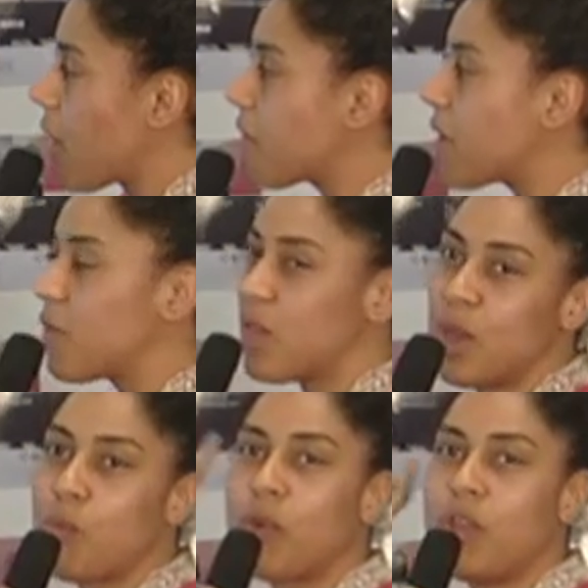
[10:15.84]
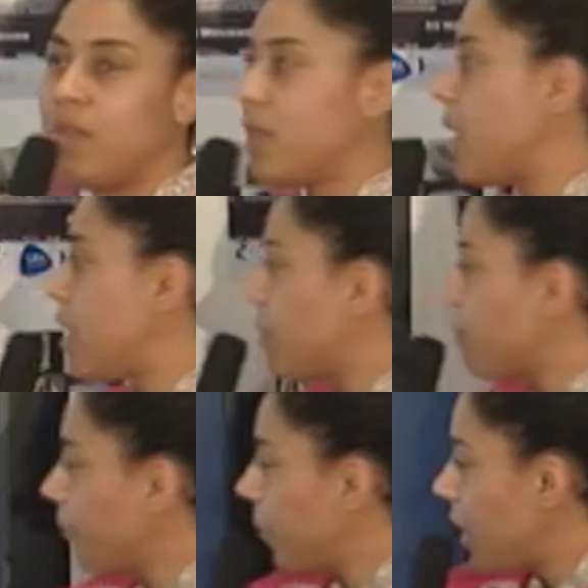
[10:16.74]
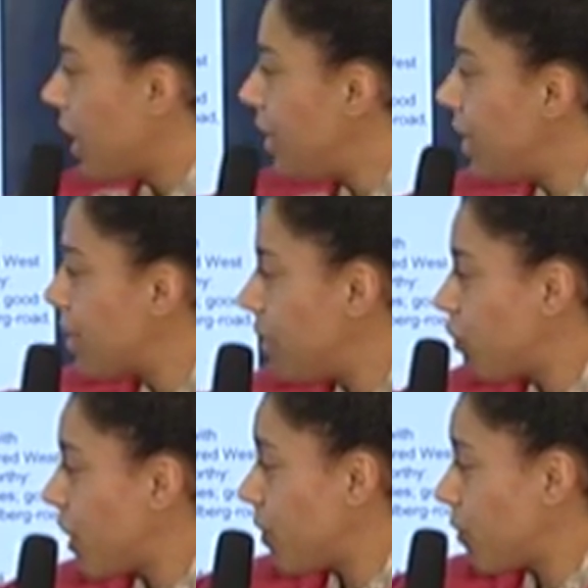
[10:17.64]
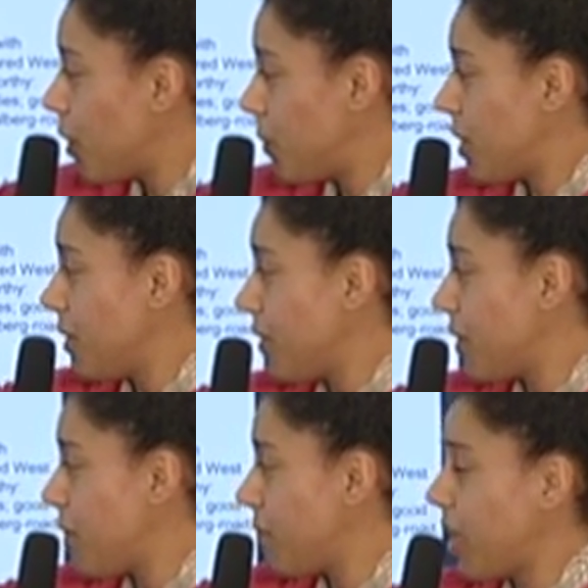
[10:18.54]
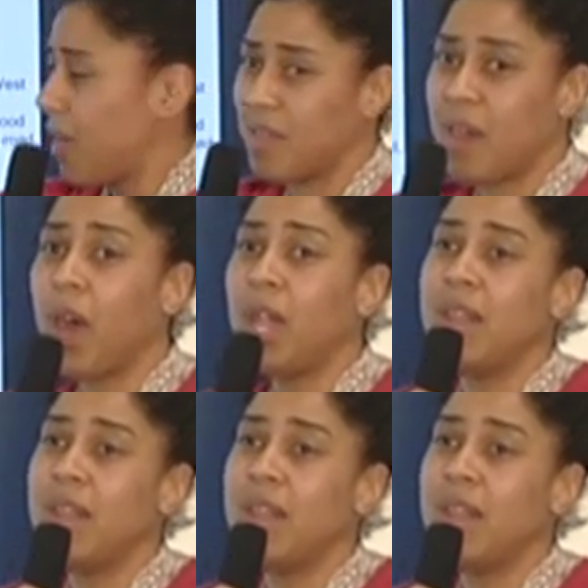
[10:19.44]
I've given you what you've seen, a little transcriptions of like a tiny,